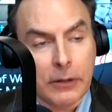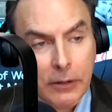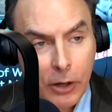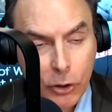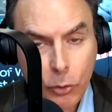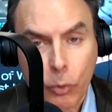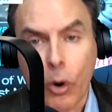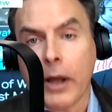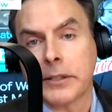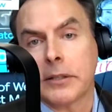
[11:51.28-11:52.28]

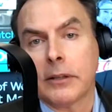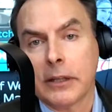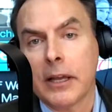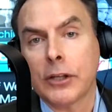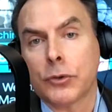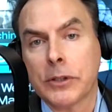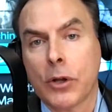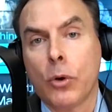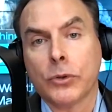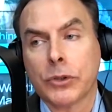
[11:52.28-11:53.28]
across the country as a
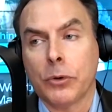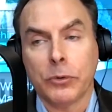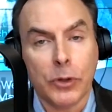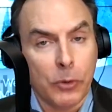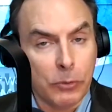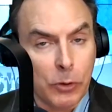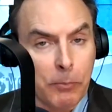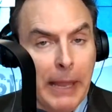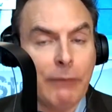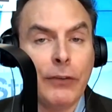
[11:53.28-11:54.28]
whole. So, you
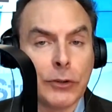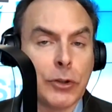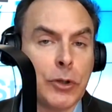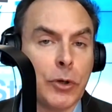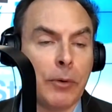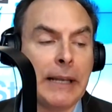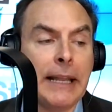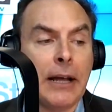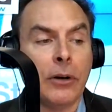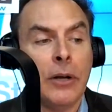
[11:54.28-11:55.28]
may feel secure right
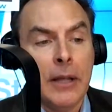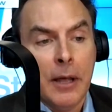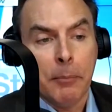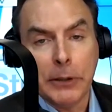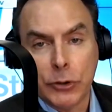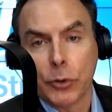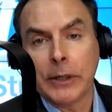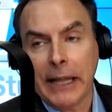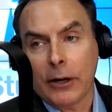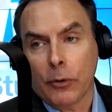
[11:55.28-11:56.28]
now, but
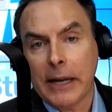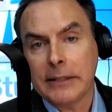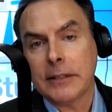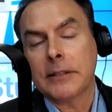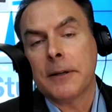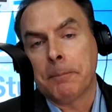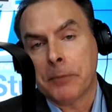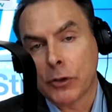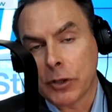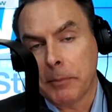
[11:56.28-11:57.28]
during that crisis,
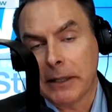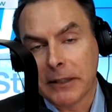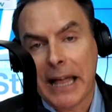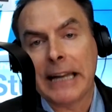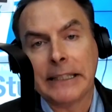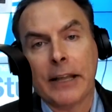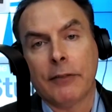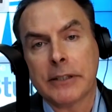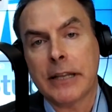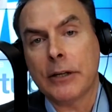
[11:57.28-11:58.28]
there's going to be a lot of
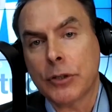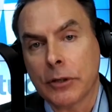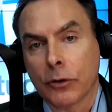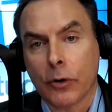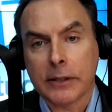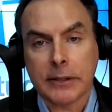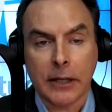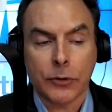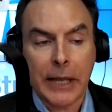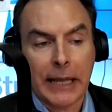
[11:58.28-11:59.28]
devastation across the
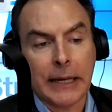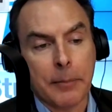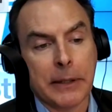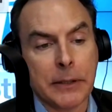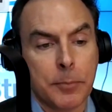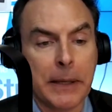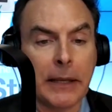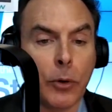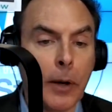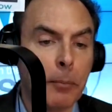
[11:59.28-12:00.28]
country, economically
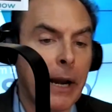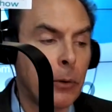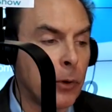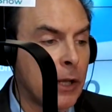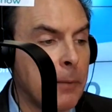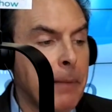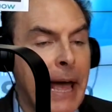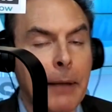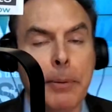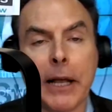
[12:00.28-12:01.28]
speaking. Quick break. We're going to
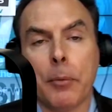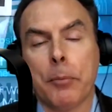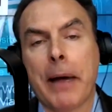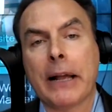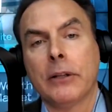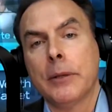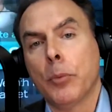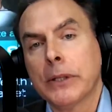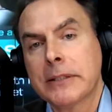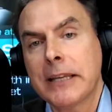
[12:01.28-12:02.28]
back, pick up with Michael
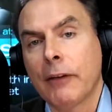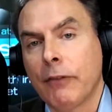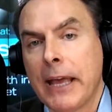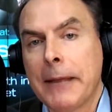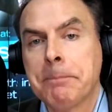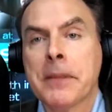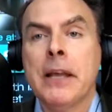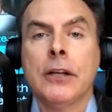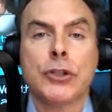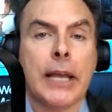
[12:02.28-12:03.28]
Leibowitz, CFA,
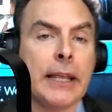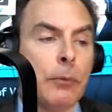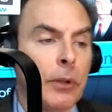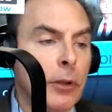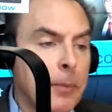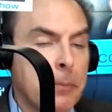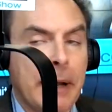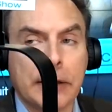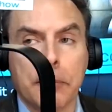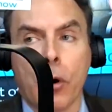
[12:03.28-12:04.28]
check in with a little bit
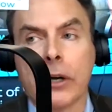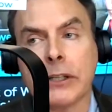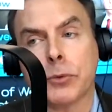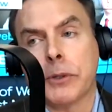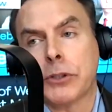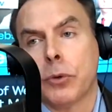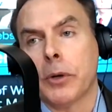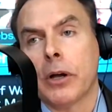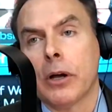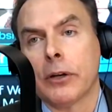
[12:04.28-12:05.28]
about the markets, what's
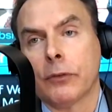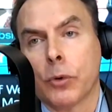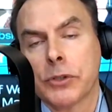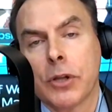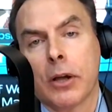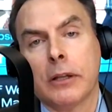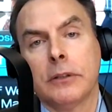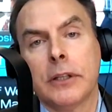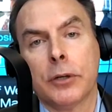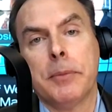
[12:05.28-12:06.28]
going on. Of course, talk a
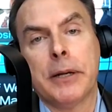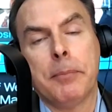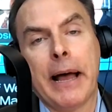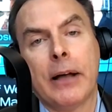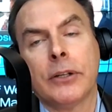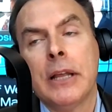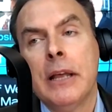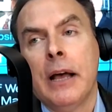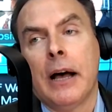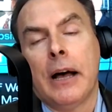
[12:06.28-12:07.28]
little bit about
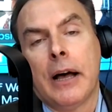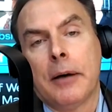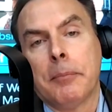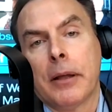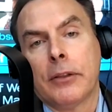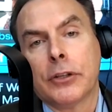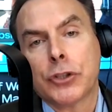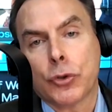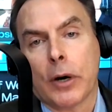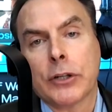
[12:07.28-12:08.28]
the
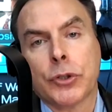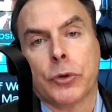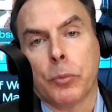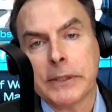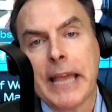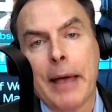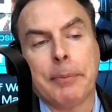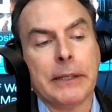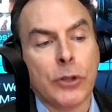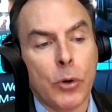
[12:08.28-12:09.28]
structure and what's
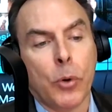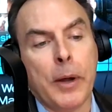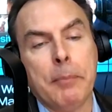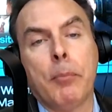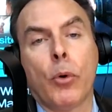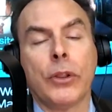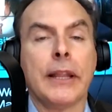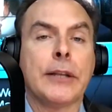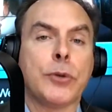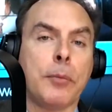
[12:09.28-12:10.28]
happening. Don't go away. More of the
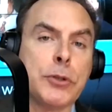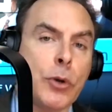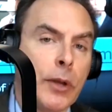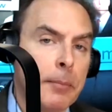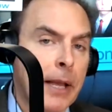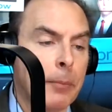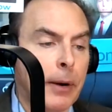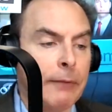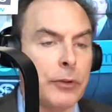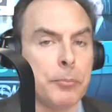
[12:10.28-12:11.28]
Lance Roberts Show coming up
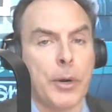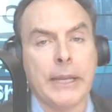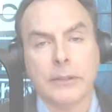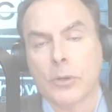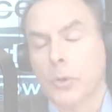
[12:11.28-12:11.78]
right after the break. Don't go